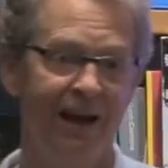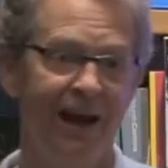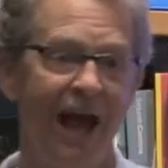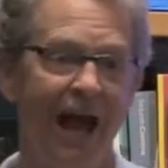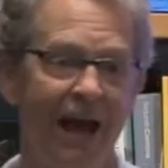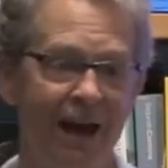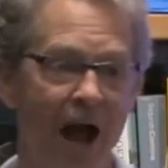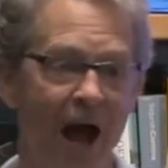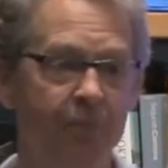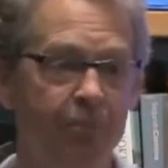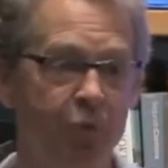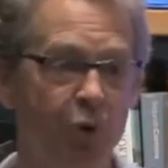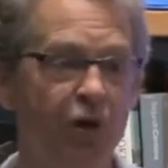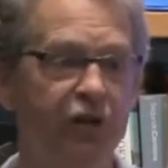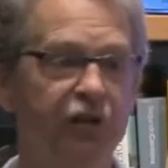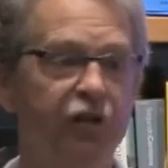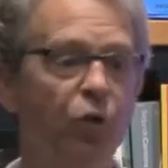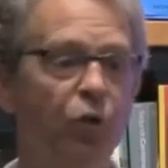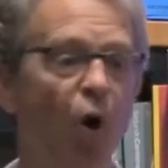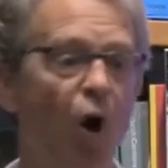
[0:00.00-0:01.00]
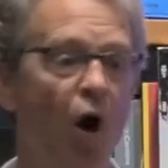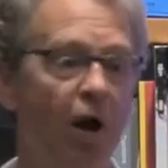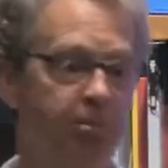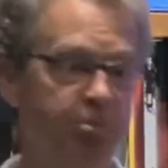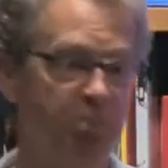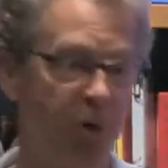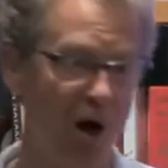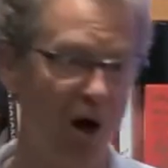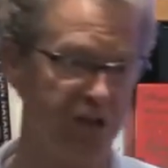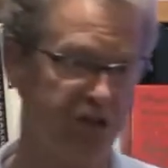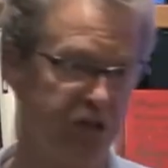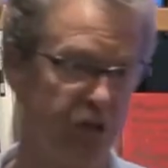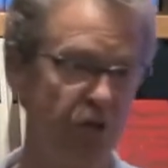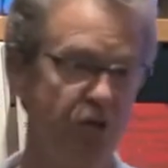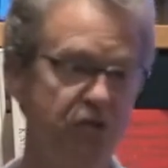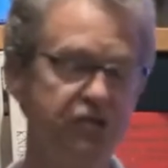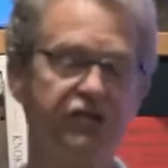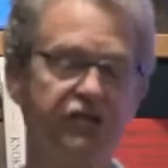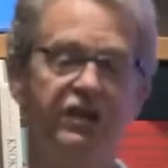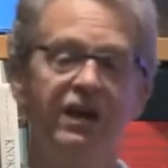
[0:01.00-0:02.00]
and I put you on
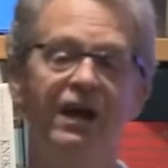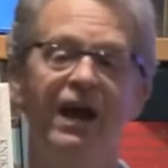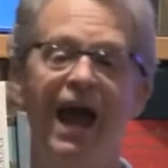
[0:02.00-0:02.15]
puzzles